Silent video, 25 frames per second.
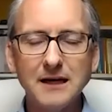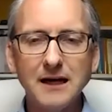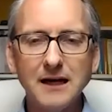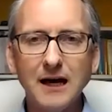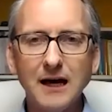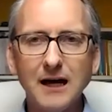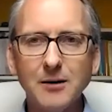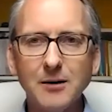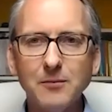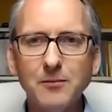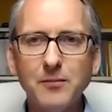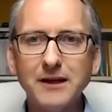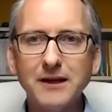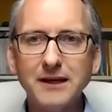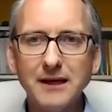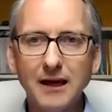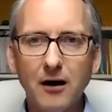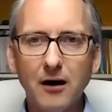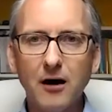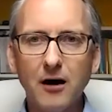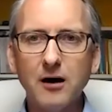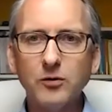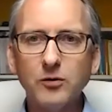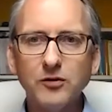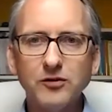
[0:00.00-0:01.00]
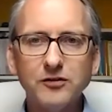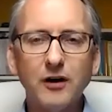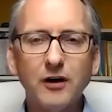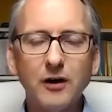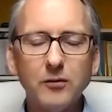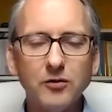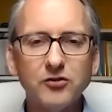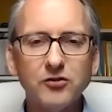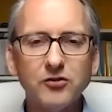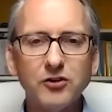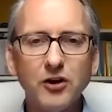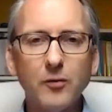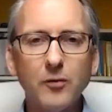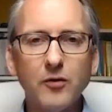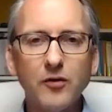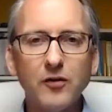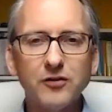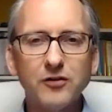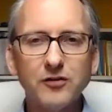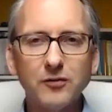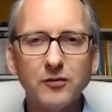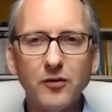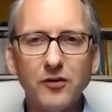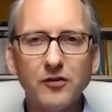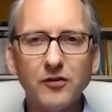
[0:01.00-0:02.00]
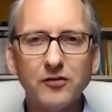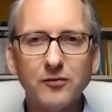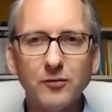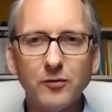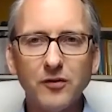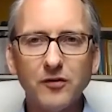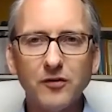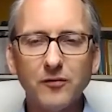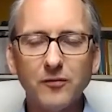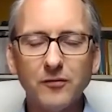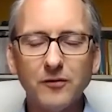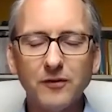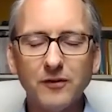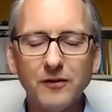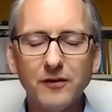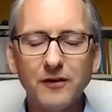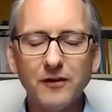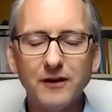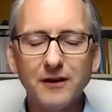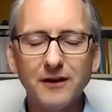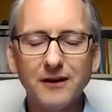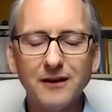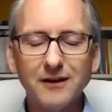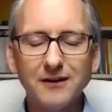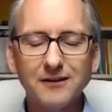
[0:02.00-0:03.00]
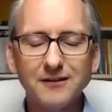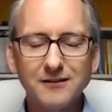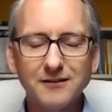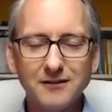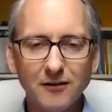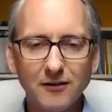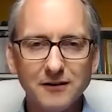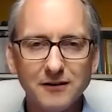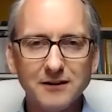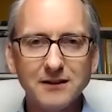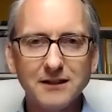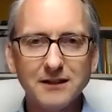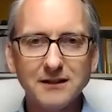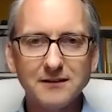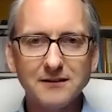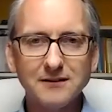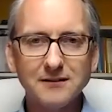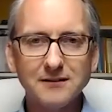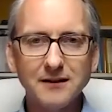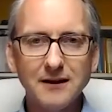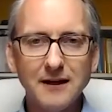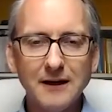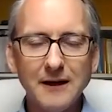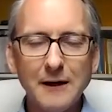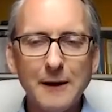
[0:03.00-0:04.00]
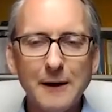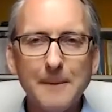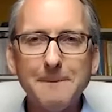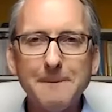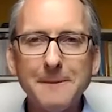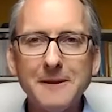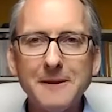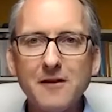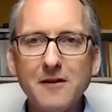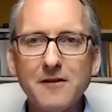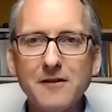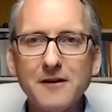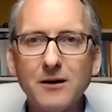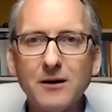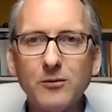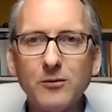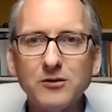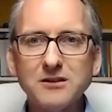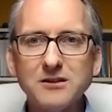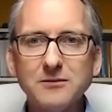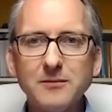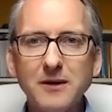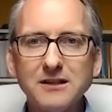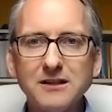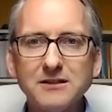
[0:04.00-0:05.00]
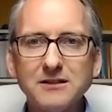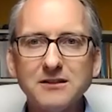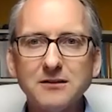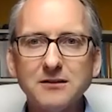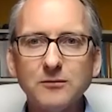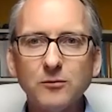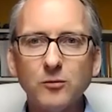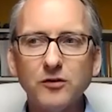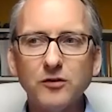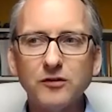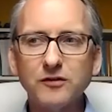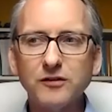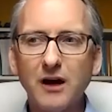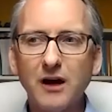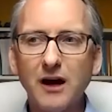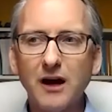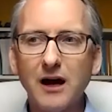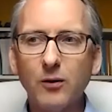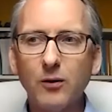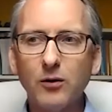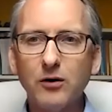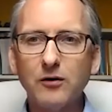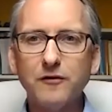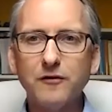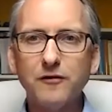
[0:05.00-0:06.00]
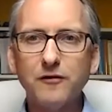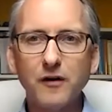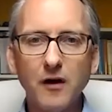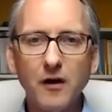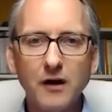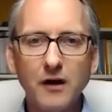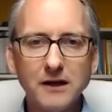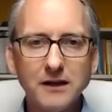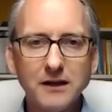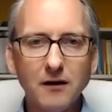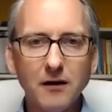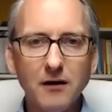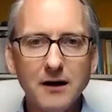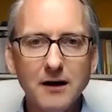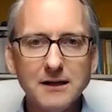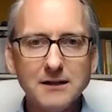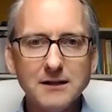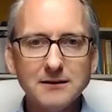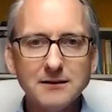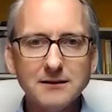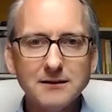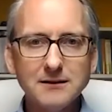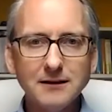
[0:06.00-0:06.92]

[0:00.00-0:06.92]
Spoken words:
But yeah, I would start with the starter kits. The other thing I wanted to mention was our flight guide.